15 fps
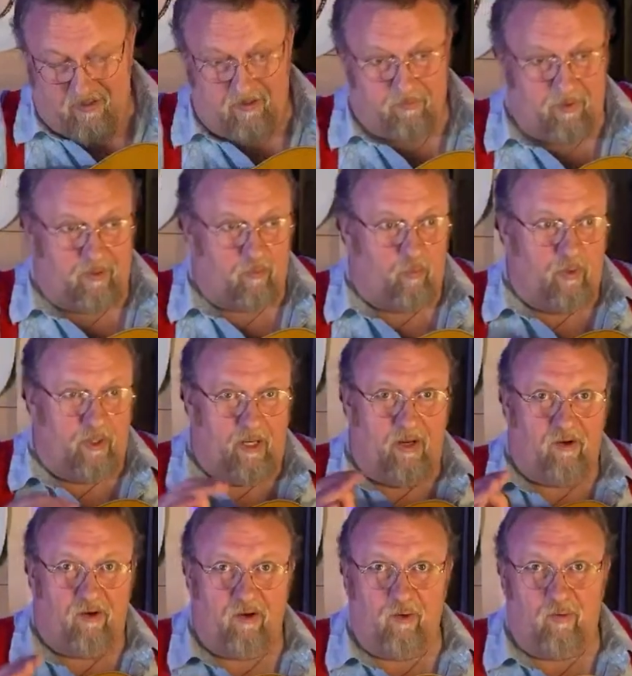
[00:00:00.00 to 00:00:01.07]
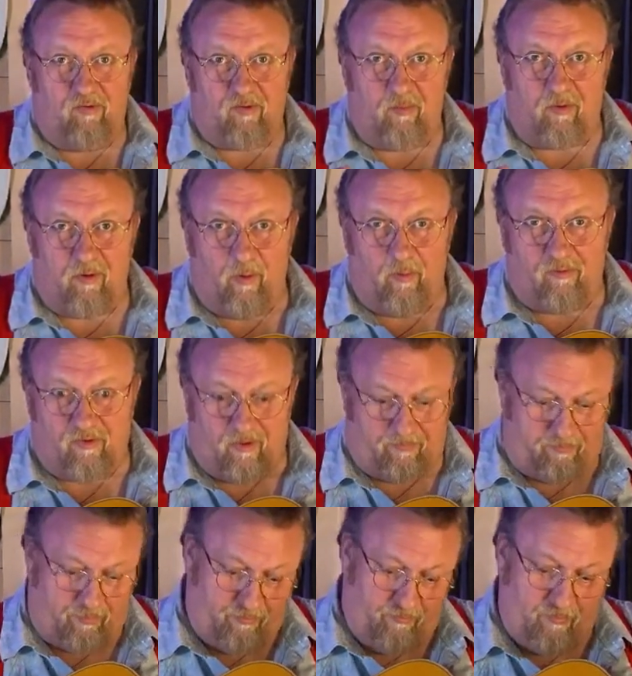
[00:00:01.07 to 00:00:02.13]
But we need to do some close-up.
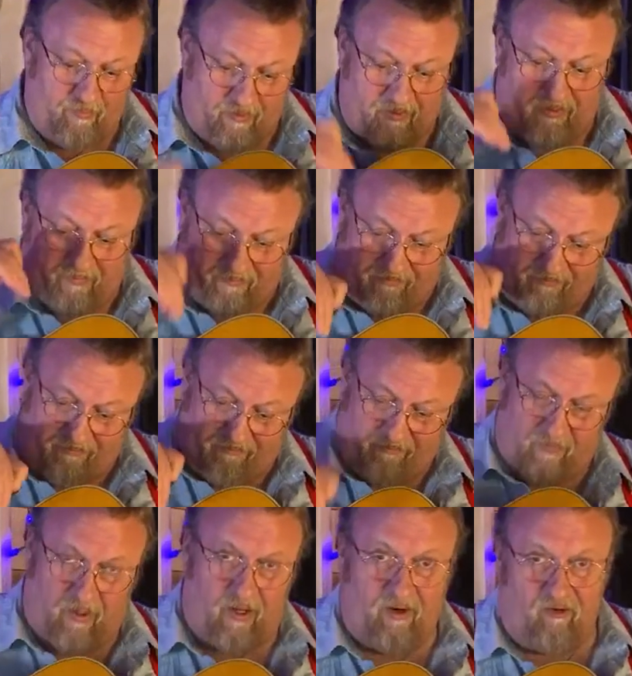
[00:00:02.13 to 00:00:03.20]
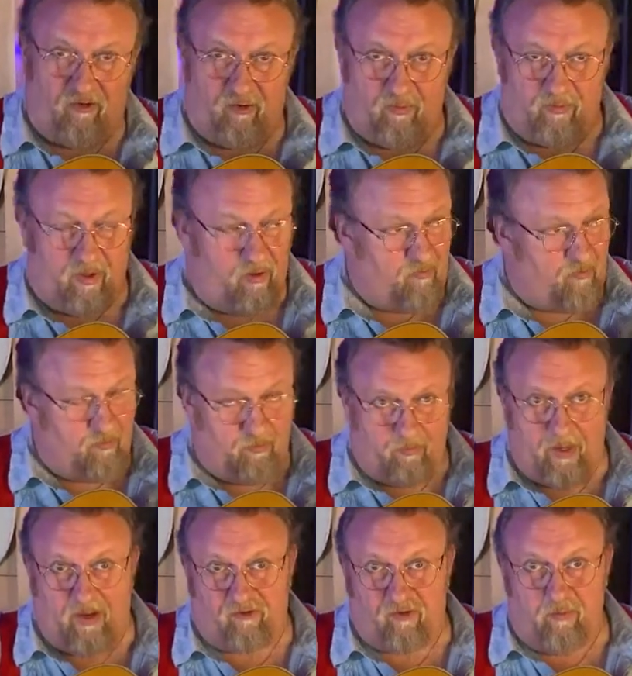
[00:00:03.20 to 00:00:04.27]
Uh, I shoot these
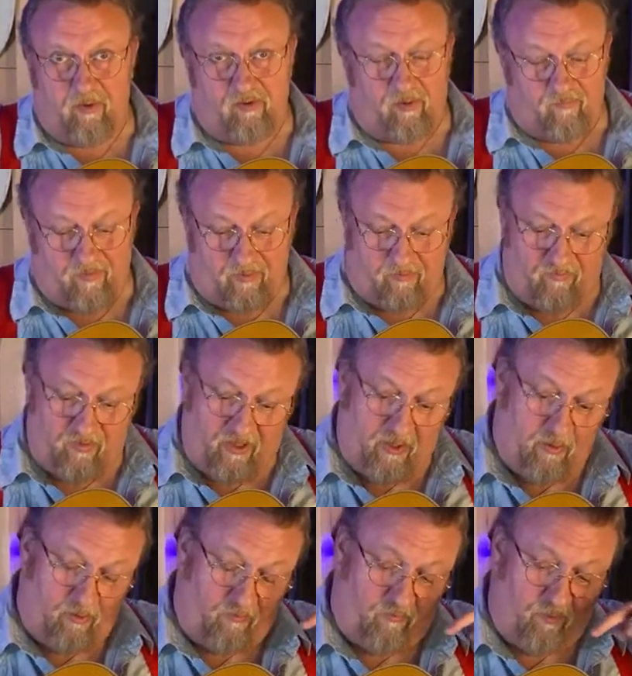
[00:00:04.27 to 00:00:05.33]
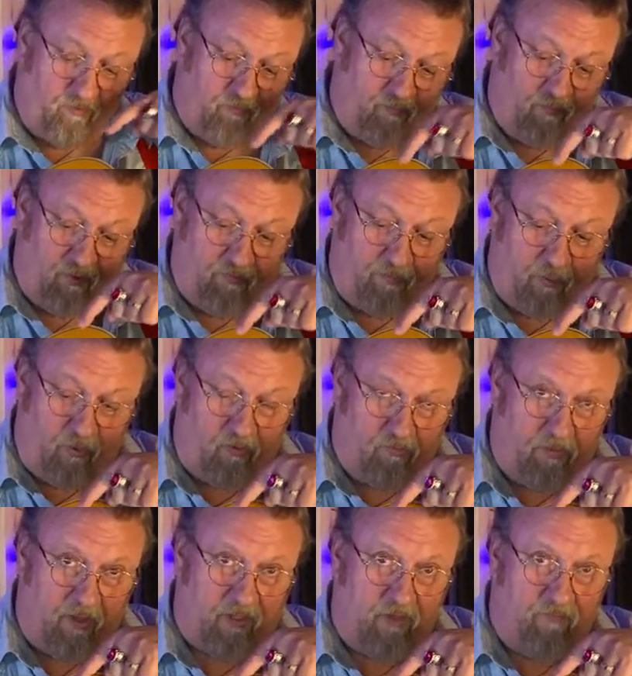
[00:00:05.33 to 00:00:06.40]
Master Music videos from the
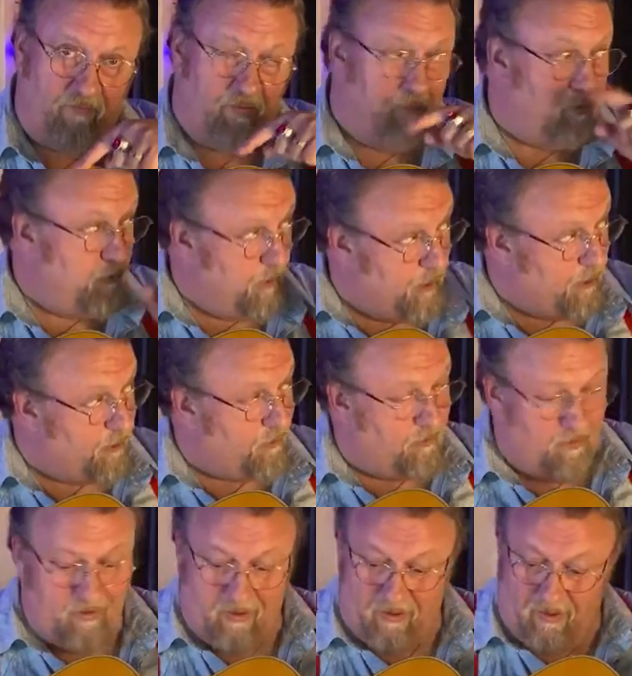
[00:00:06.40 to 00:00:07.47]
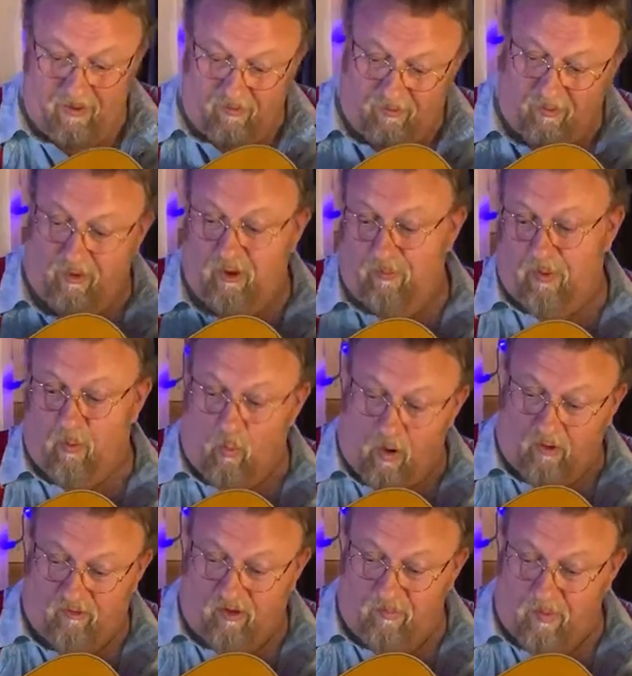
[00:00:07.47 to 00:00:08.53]
perspective of the player. So you'll be
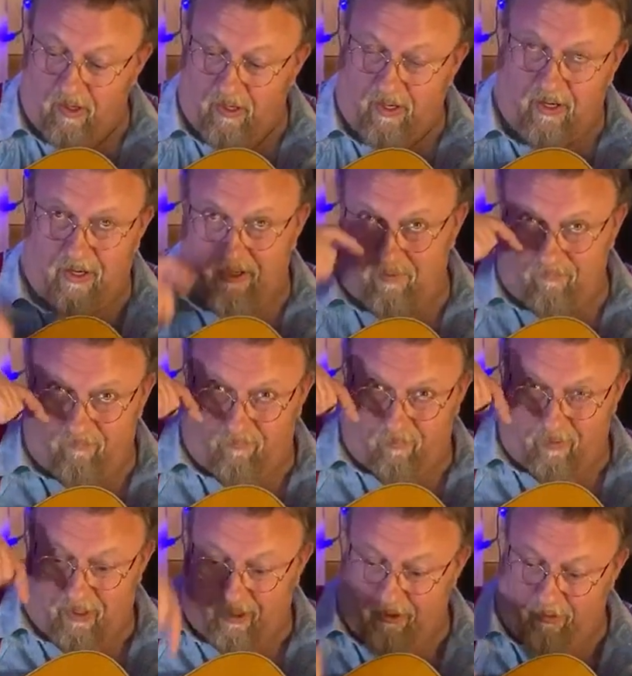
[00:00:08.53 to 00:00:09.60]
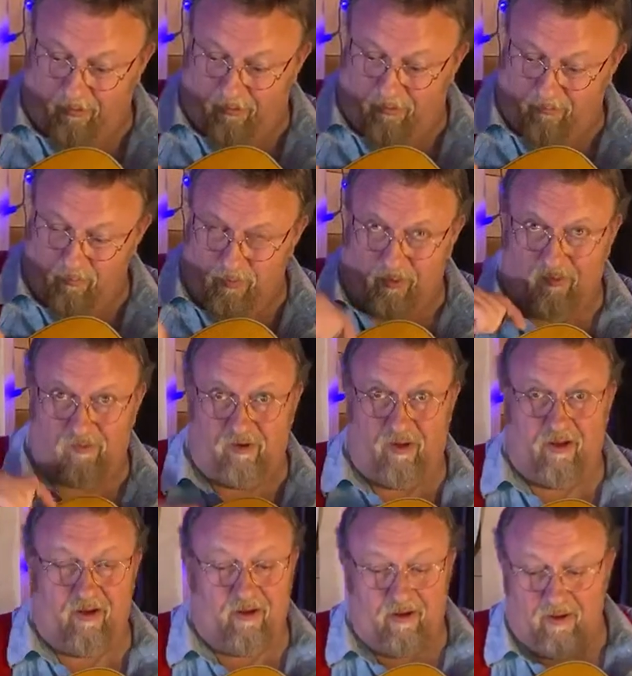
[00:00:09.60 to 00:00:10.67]
watching my hand from here when you see
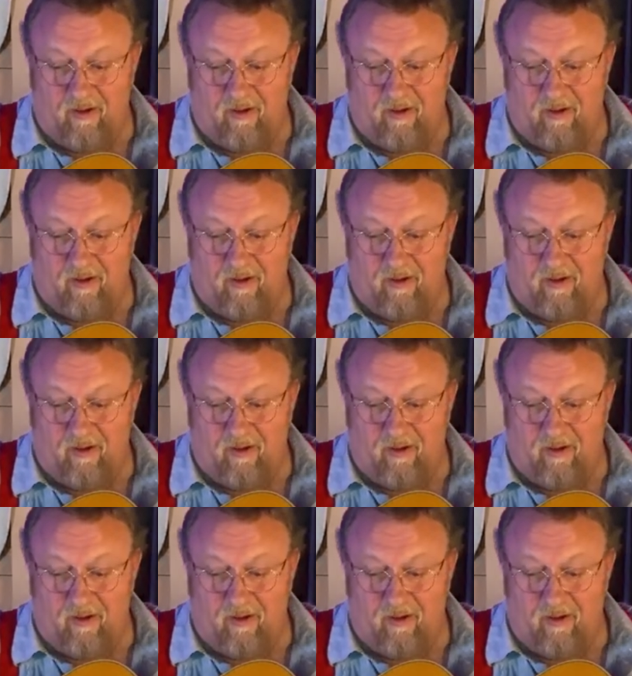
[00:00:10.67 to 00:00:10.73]
it.